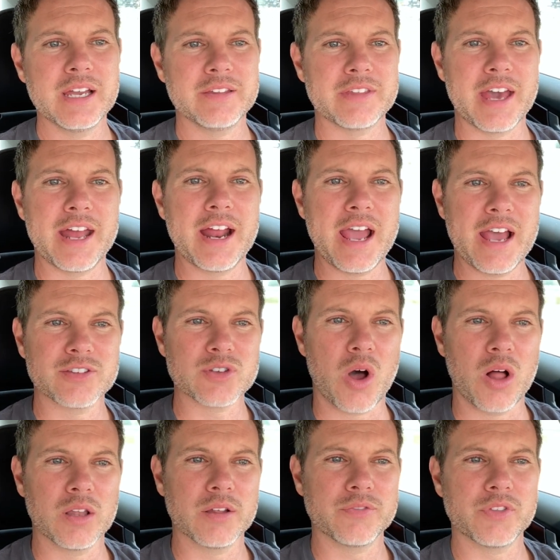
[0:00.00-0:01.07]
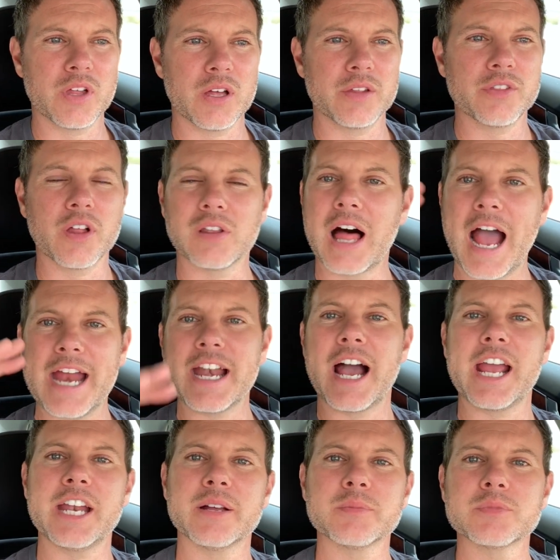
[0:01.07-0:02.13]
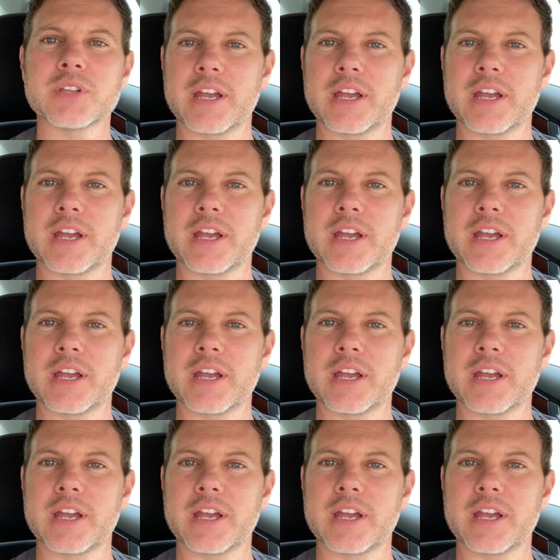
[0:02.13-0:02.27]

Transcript: has all of the line items